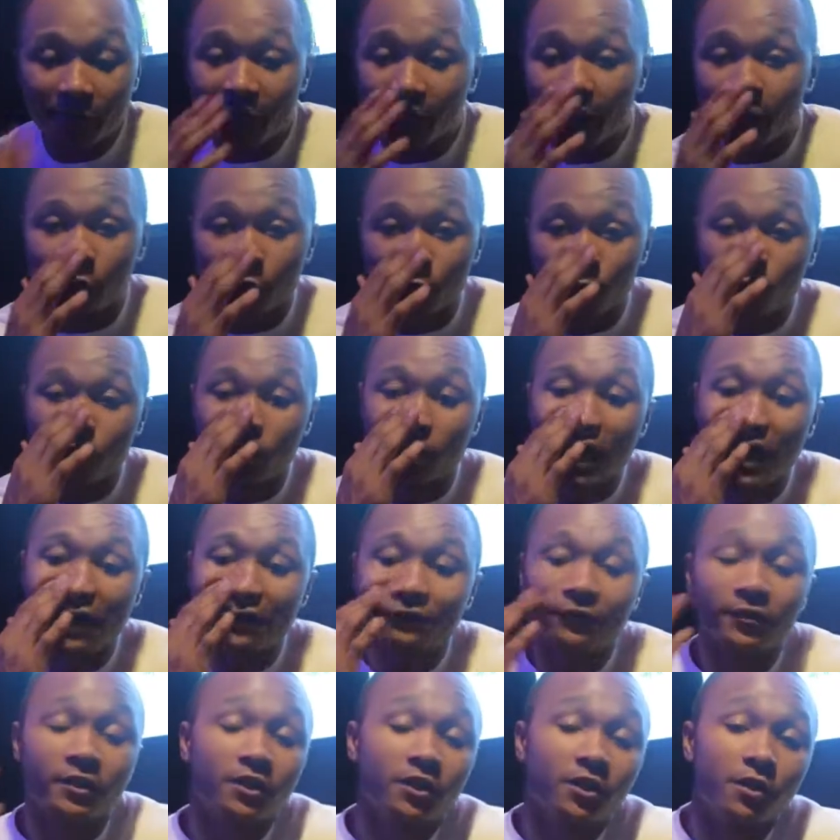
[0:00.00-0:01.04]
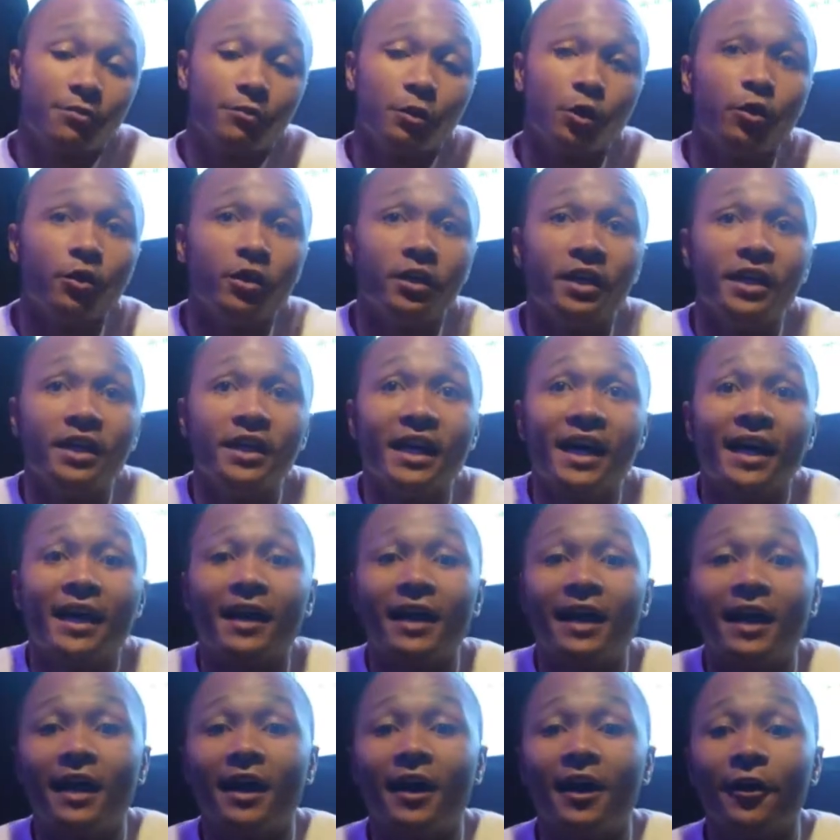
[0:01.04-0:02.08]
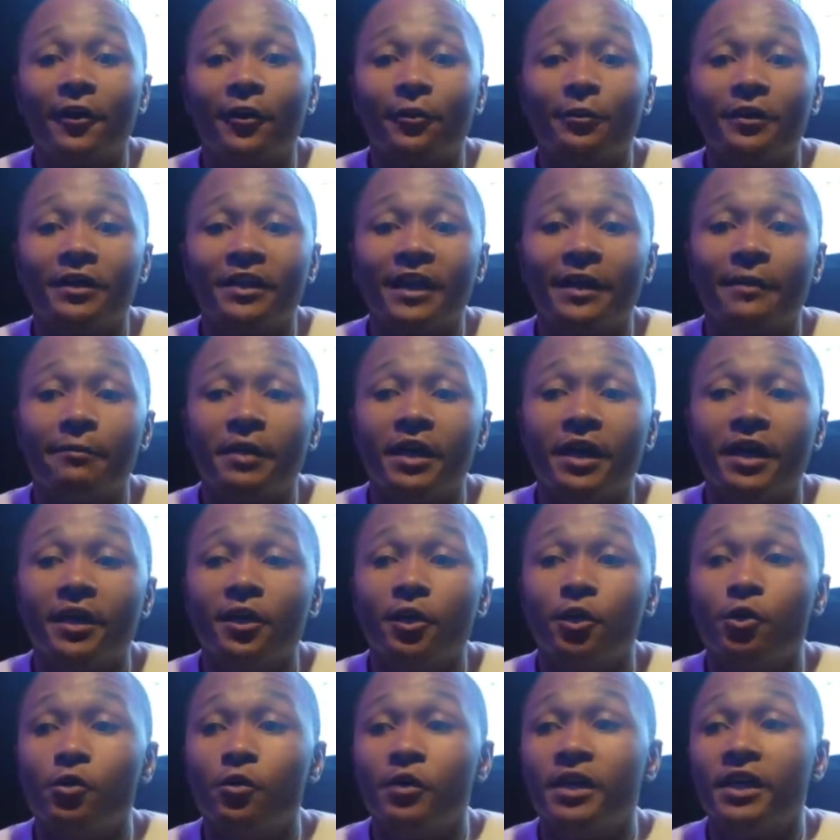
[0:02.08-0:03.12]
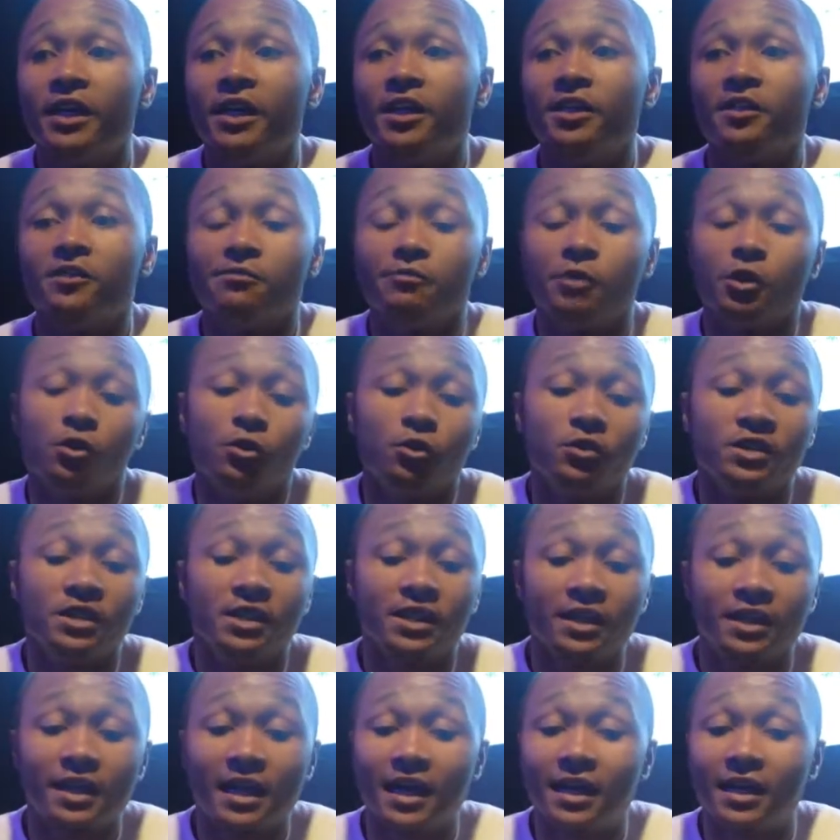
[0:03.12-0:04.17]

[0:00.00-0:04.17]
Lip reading: man do. Like for the community, I honor what that man doing in his music.